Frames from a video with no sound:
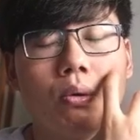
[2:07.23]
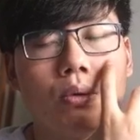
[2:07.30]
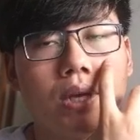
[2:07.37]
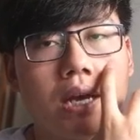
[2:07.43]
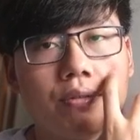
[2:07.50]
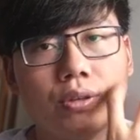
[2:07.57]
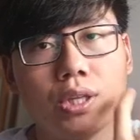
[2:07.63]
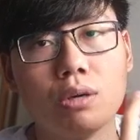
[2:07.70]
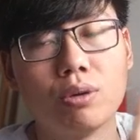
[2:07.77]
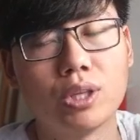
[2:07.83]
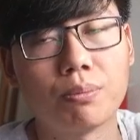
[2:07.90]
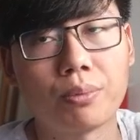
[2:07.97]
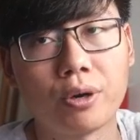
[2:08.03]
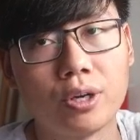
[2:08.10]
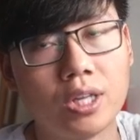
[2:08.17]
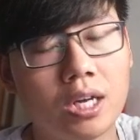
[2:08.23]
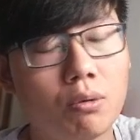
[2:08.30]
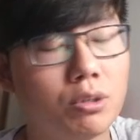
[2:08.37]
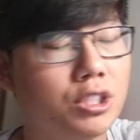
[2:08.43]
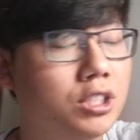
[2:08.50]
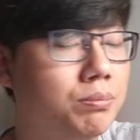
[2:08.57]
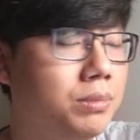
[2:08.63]
have to deal with the Perna,
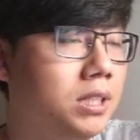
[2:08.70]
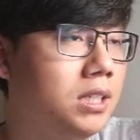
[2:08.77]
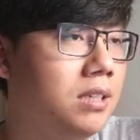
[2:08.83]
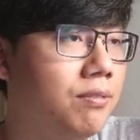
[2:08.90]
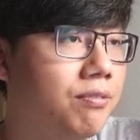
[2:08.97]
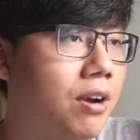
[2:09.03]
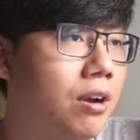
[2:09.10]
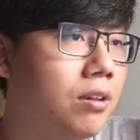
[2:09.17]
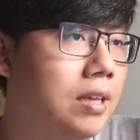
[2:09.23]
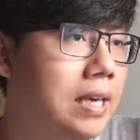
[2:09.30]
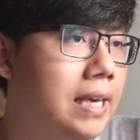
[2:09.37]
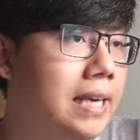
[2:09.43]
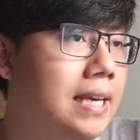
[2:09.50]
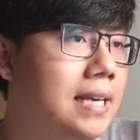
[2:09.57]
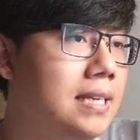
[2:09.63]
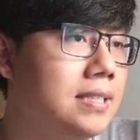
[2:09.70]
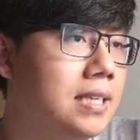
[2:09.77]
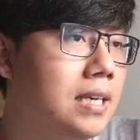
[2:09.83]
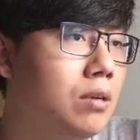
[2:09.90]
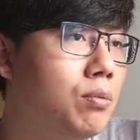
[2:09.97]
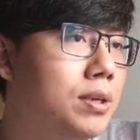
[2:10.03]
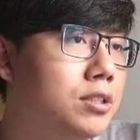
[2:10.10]
which should be fairly
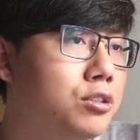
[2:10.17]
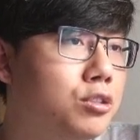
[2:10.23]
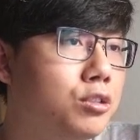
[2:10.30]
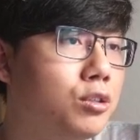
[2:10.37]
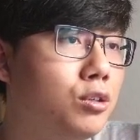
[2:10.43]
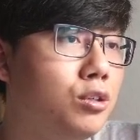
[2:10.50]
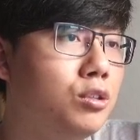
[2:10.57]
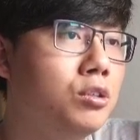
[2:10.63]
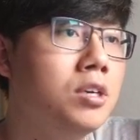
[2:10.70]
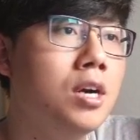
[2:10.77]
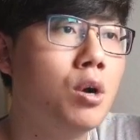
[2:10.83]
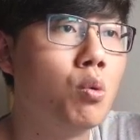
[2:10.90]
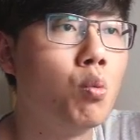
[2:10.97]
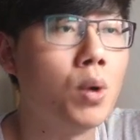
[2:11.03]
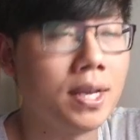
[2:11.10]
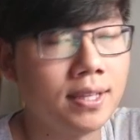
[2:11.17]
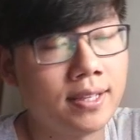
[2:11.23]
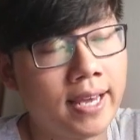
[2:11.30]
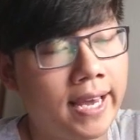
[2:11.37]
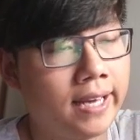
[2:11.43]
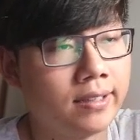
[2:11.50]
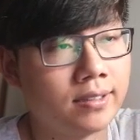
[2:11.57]
easy with two Wind Tanks